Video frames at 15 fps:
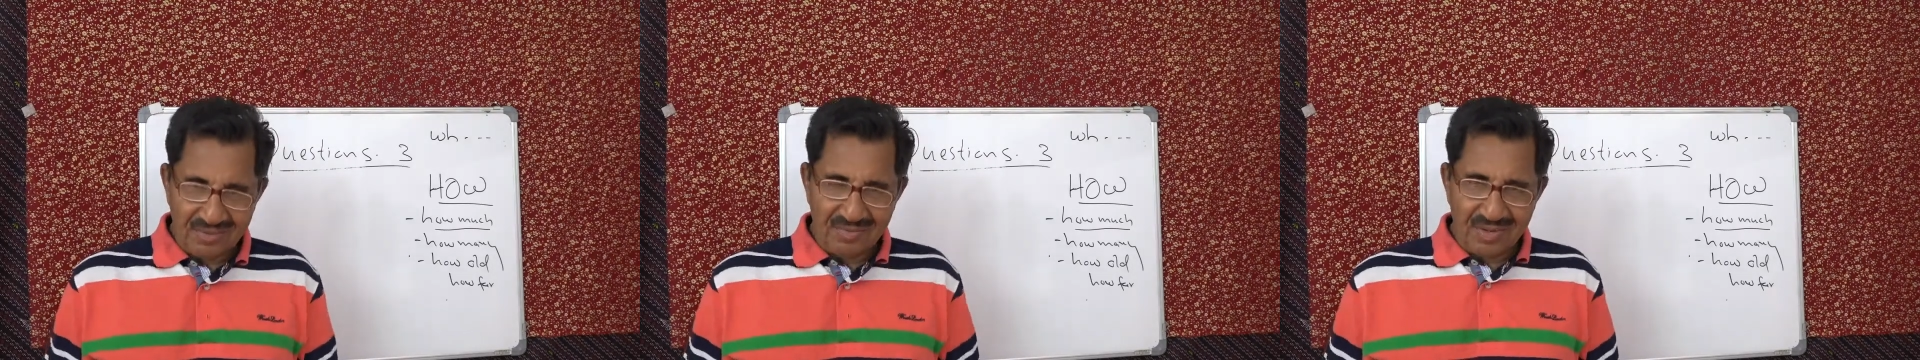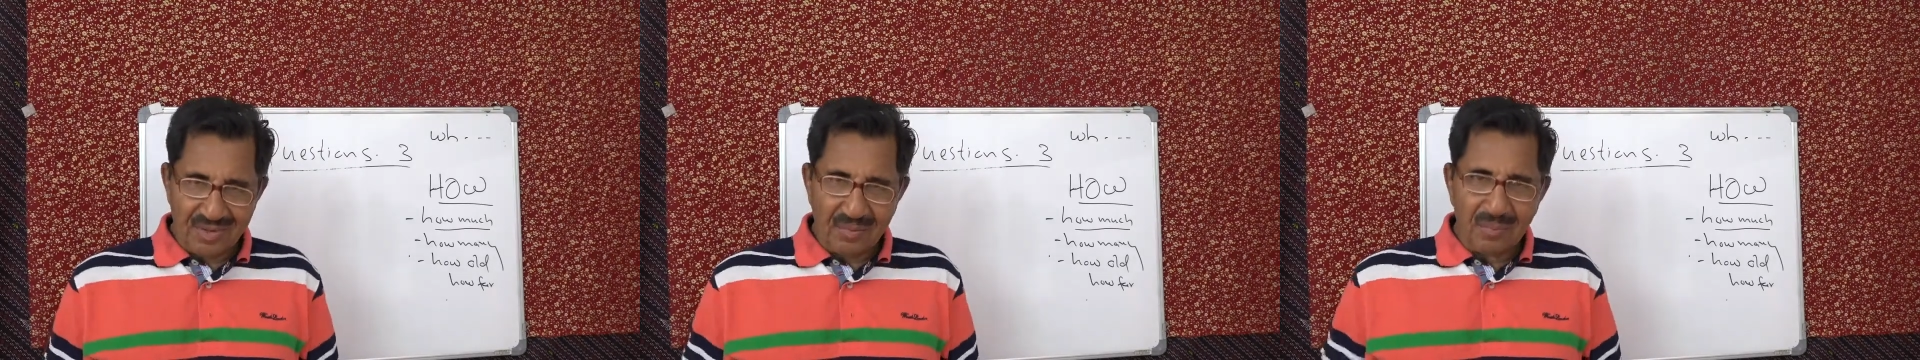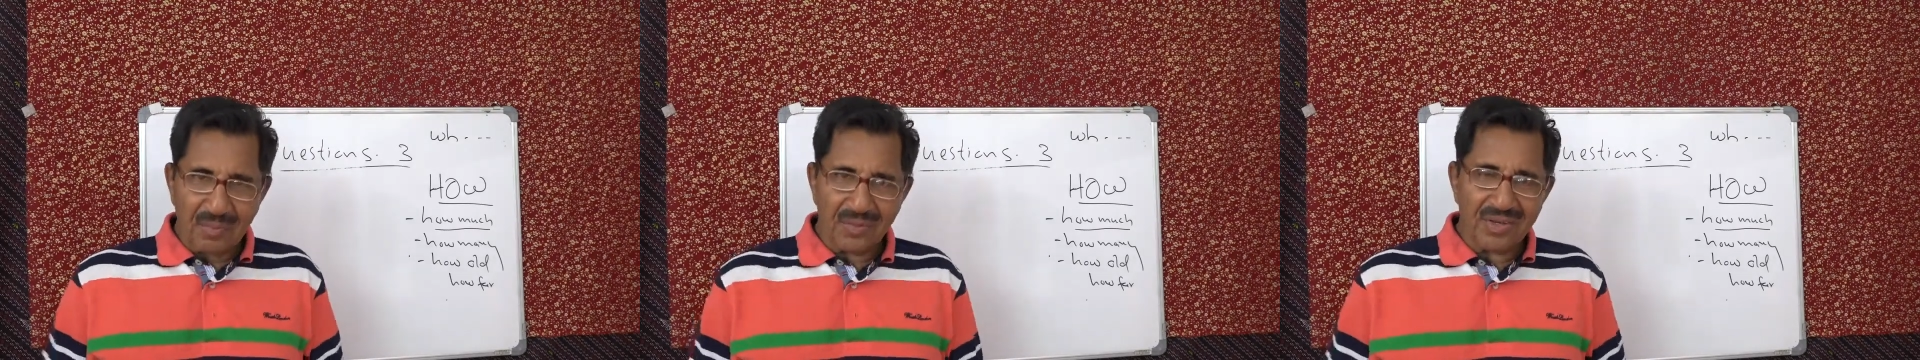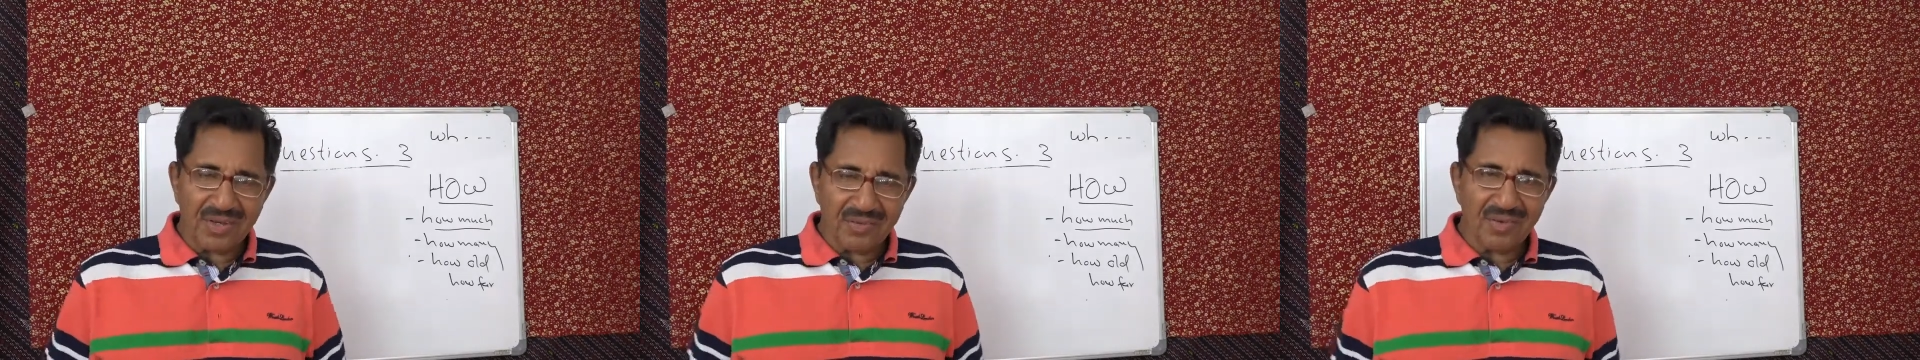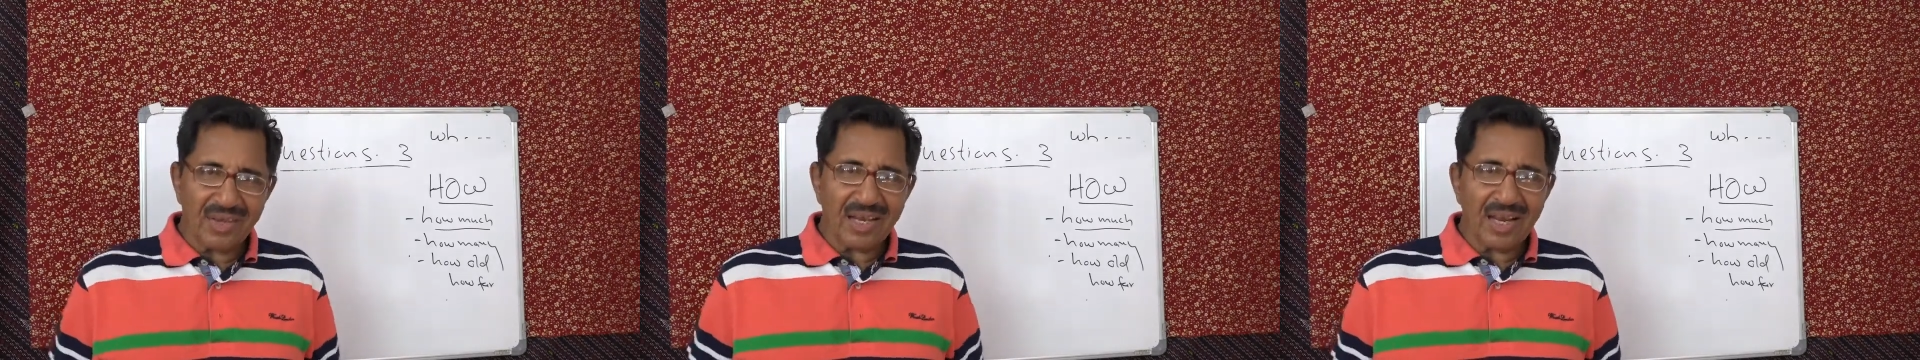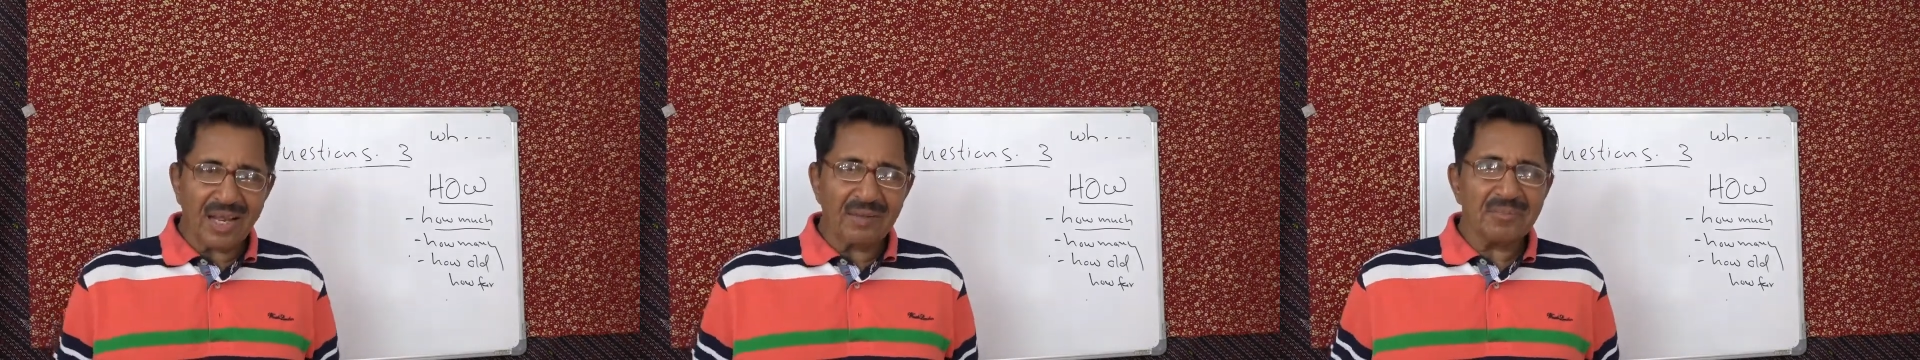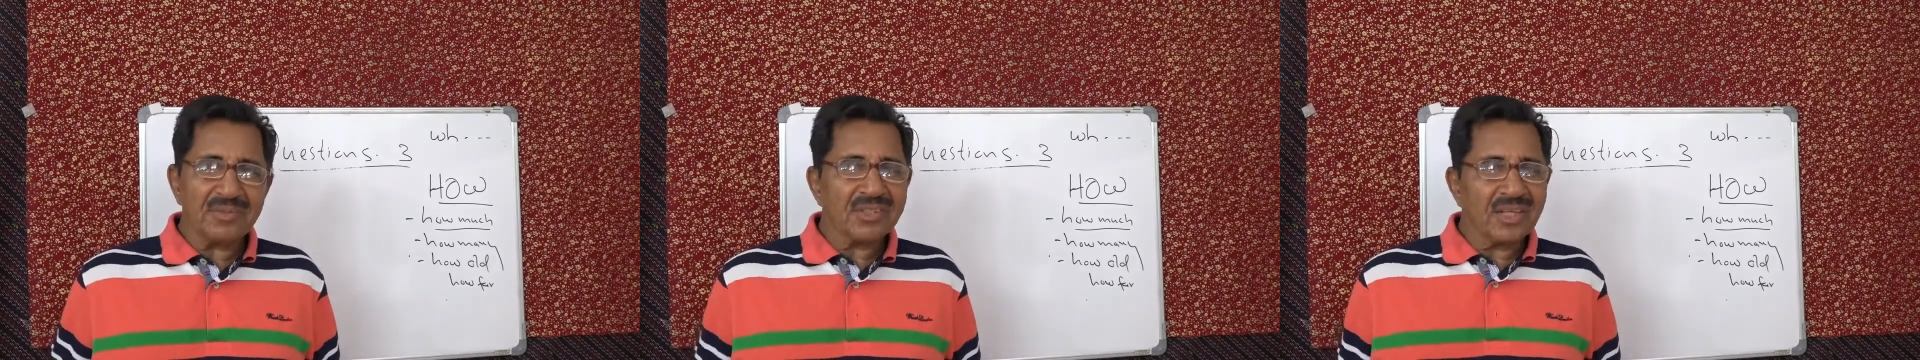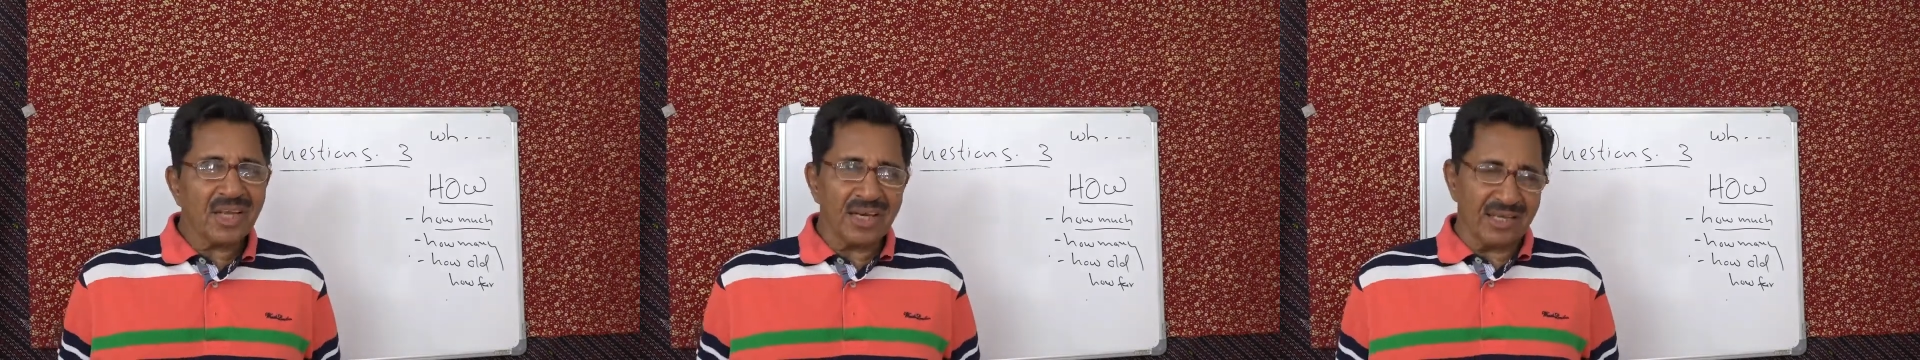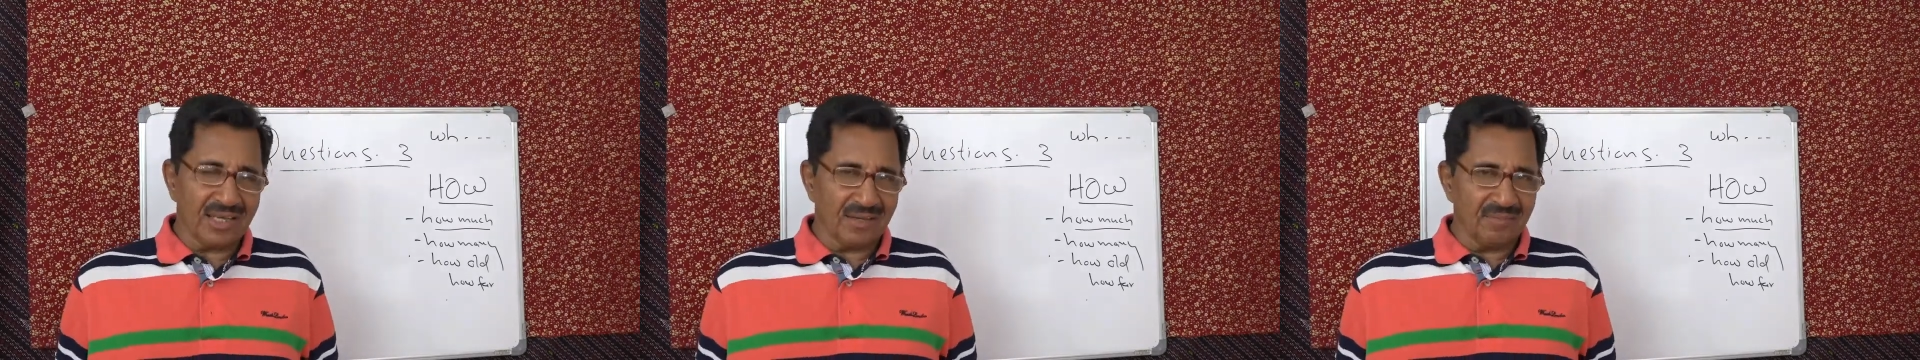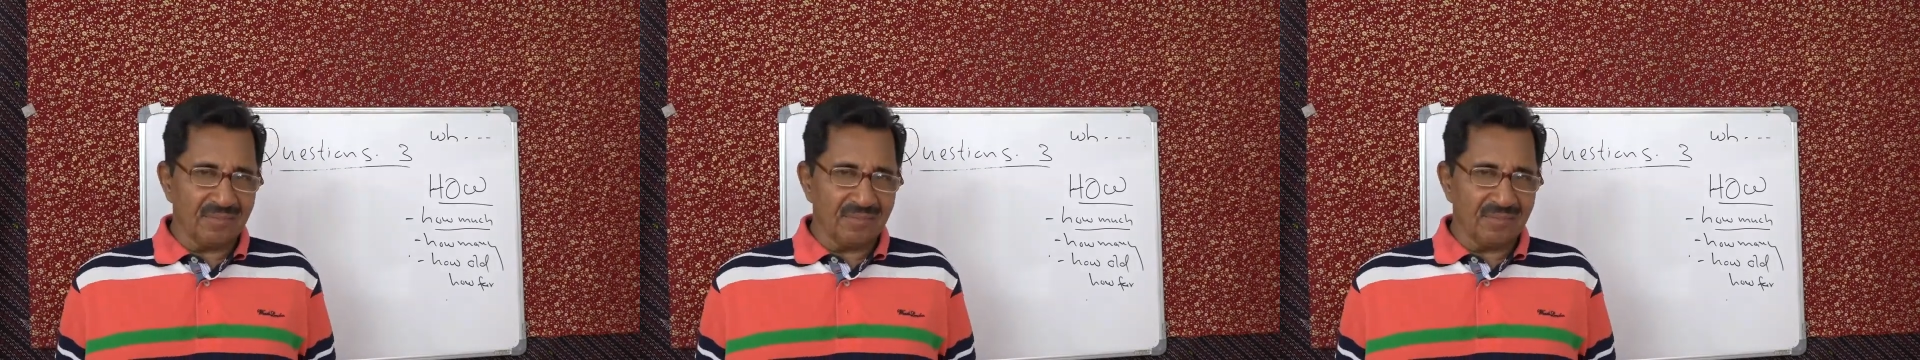from the point where I am standing.